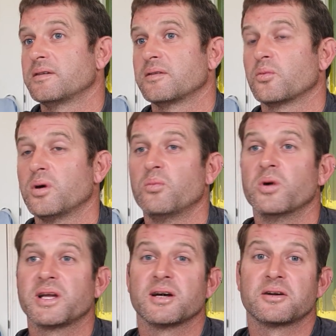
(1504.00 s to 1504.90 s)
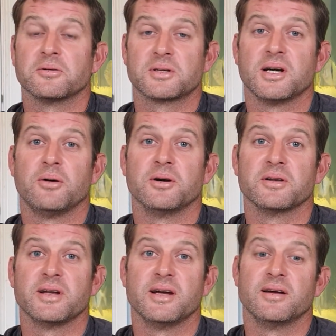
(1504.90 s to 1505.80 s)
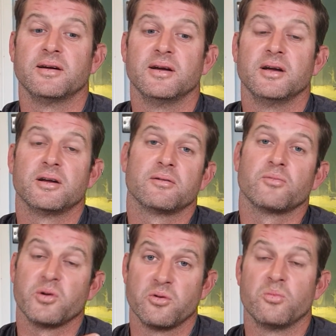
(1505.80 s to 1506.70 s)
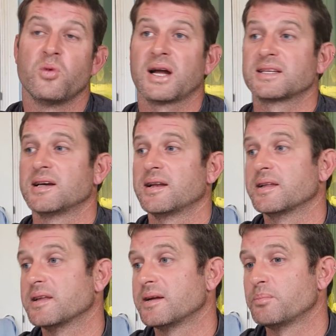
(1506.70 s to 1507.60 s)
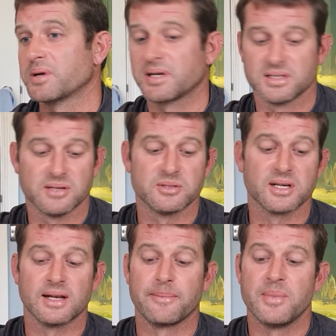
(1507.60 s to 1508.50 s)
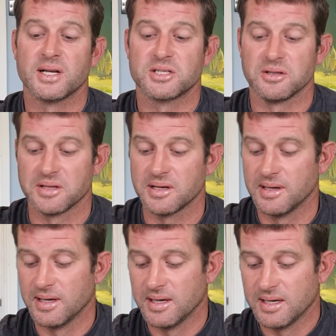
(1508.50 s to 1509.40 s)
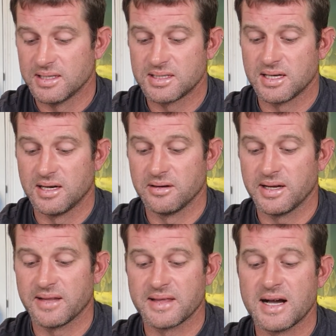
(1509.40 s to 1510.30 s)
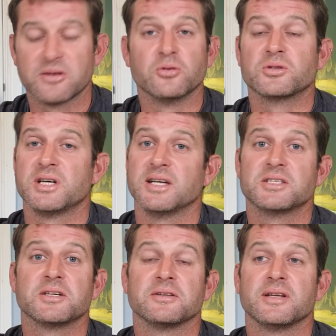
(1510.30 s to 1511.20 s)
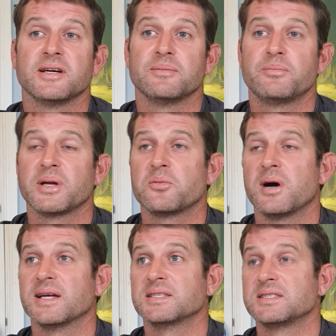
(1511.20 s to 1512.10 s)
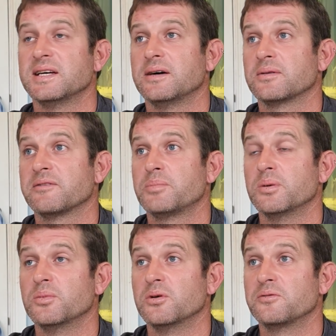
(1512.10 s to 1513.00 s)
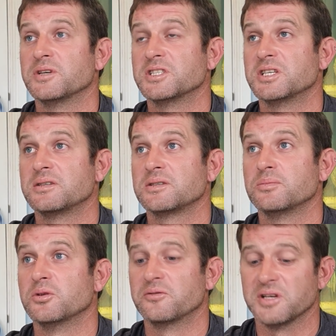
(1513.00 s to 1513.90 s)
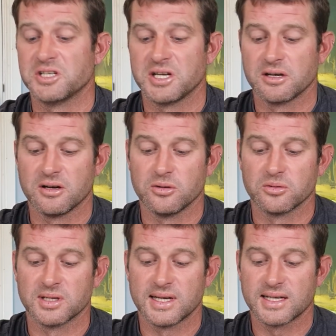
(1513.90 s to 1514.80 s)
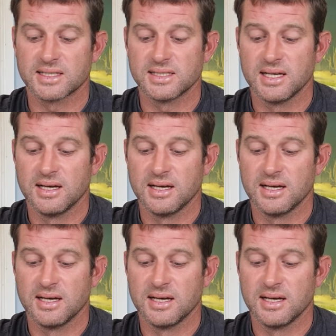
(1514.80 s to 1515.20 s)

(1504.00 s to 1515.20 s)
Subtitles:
the 1 week I could go on there, we were on Wagtail in the end because there was a club match on there. So that had all changed on there. Big weights now. They've put more fish in, like all the lakes,